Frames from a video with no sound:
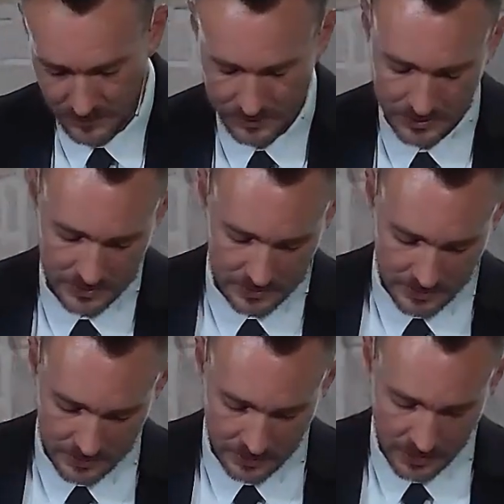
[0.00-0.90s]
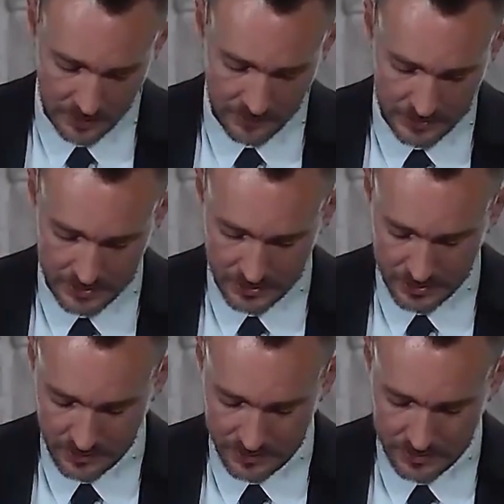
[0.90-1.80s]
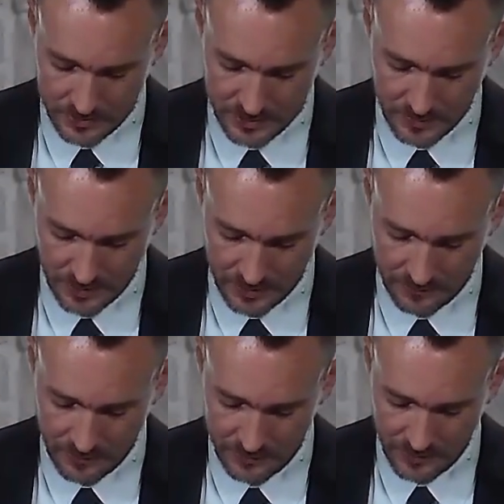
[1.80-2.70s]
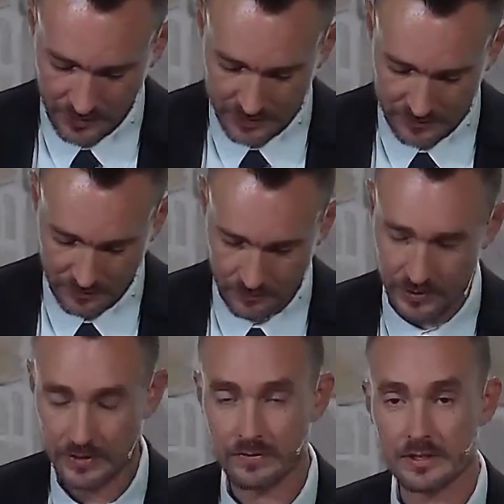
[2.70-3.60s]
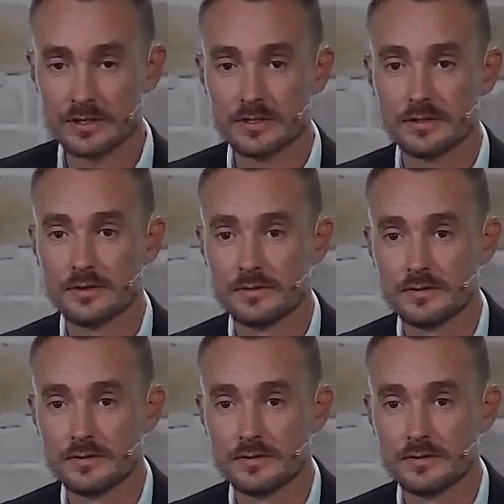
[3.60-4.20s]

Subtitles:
And just to state the obvious, did you notice that this man never even asked for forgiveness?